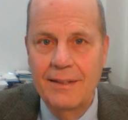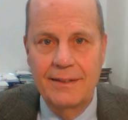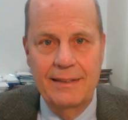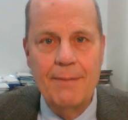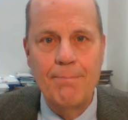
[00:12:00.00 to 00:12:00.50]

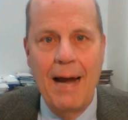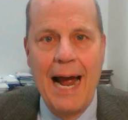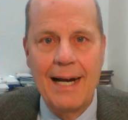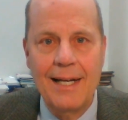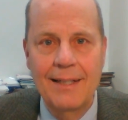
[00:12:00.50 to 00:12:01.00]
sit
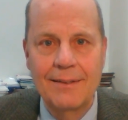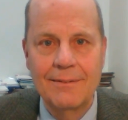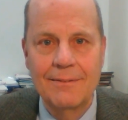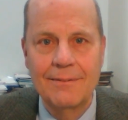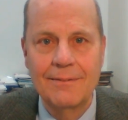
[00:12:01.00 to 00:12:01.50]
back
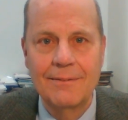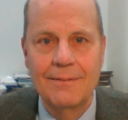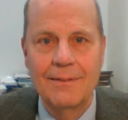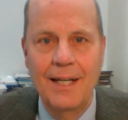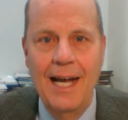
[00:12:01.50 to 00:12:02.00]

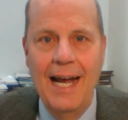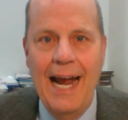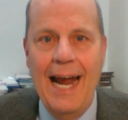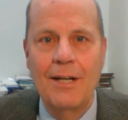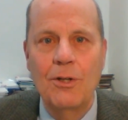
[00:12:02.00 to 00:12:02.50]

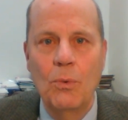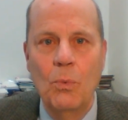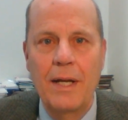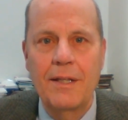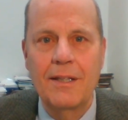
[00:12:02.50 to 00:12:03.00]
and
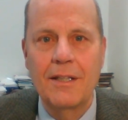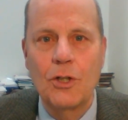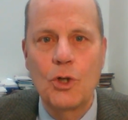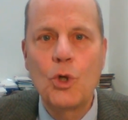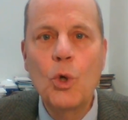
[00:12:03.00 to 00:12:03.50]
with
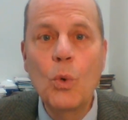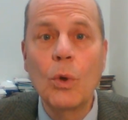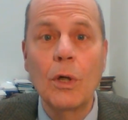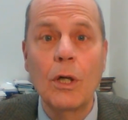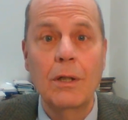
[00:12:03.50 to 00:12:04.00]

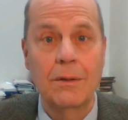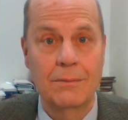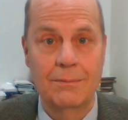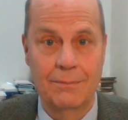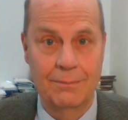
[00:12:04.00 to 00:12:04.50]
cool
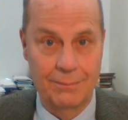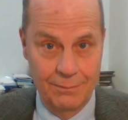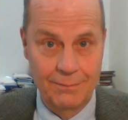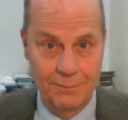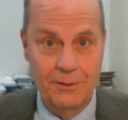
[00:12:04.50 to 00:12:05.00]

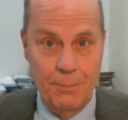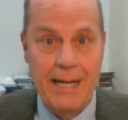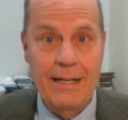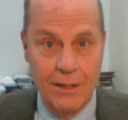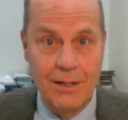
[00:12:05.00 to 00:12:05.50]

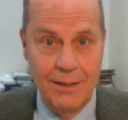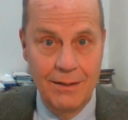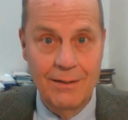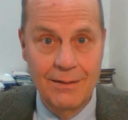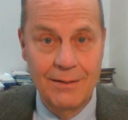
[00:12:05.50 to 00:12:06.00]
demeanor
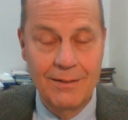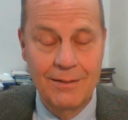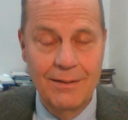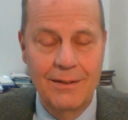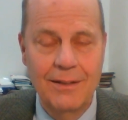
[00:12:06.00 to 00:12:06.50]

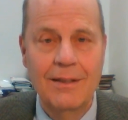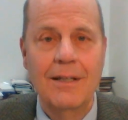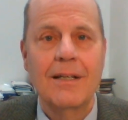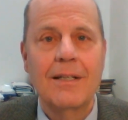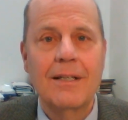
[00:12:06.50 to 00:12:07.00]

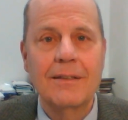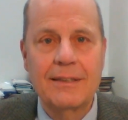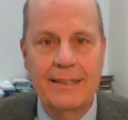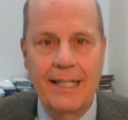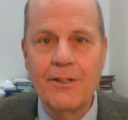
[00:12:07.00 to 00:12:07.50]

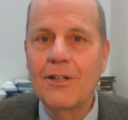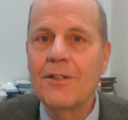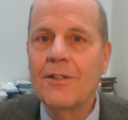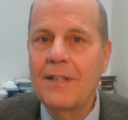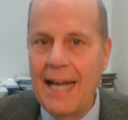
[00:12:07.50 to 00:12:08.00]

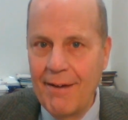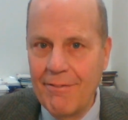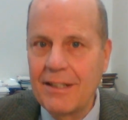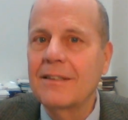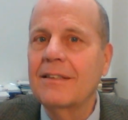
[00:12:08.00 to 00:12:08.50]
consider the
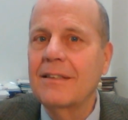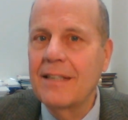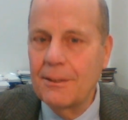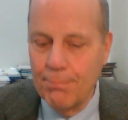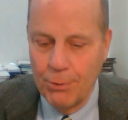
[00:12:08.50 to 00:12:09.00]
evidence
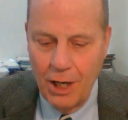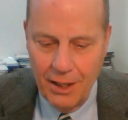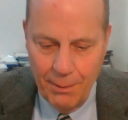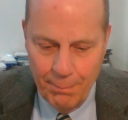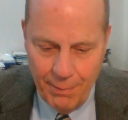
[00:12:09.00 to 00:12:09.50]
that's
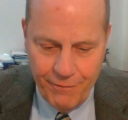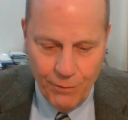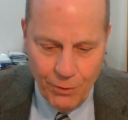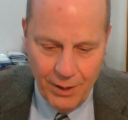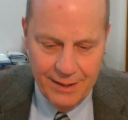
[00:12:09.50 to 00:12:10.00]
brought
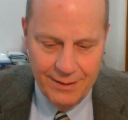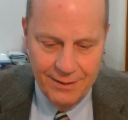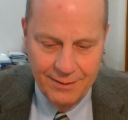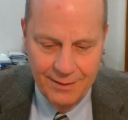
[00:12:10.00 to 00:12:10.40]
before it.